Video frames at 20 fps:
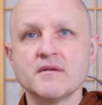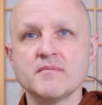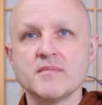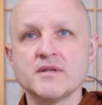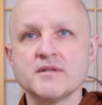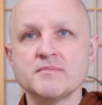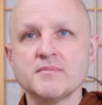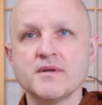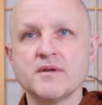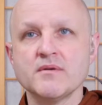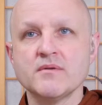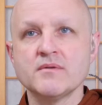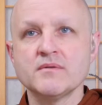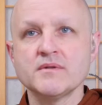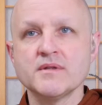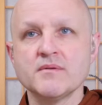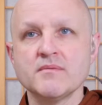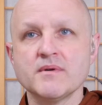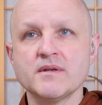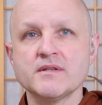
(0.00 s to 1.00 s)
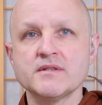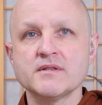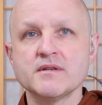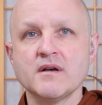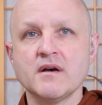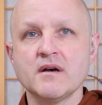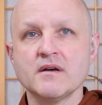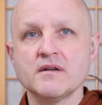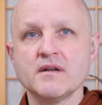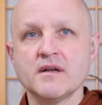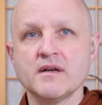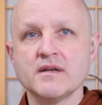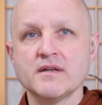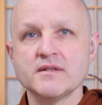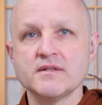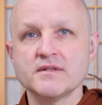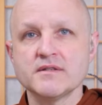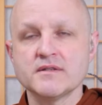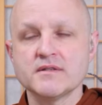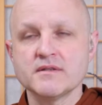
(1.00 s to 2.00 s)
must be only what is
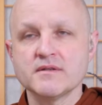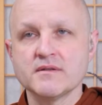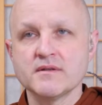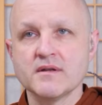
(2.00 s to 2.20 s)
cognized.